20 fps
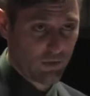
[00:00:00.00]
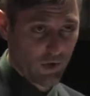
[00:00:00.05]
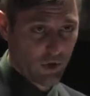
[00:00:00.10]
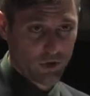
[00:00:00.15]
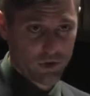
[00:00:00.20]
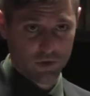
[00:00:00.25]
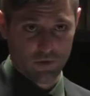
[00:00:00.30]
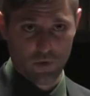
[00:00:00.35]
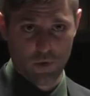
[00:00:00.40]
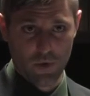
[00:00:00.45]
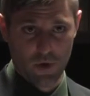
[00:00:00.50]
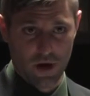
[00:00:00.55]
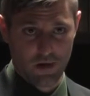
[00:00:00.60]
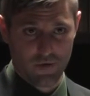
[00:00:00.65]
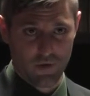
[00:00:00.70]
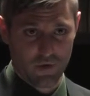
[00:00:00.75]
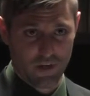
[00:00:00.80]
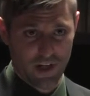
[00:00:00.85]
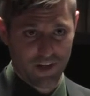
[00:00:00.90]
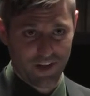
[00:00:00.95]
for those of you who
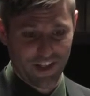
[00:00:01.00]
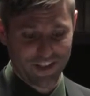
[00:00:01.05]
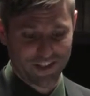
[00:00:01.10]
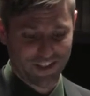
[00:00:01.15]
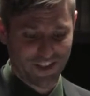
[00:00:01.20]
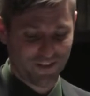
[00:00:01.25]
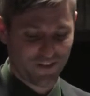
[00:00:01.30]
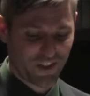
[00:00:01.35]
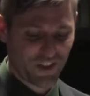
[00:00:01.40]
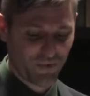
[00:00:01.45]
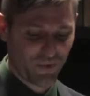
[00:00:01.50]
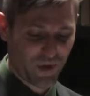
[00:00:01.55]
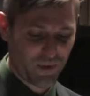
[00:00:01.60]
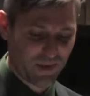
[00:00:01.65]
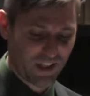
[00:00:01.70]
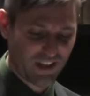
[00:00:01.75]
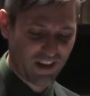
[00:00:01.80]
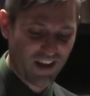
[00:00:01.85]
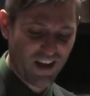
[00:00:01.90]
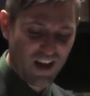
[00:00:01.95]
haven't read Legend of Good
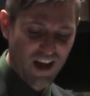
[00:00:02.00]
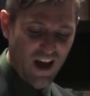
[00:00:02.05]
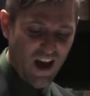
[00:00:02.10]
Women,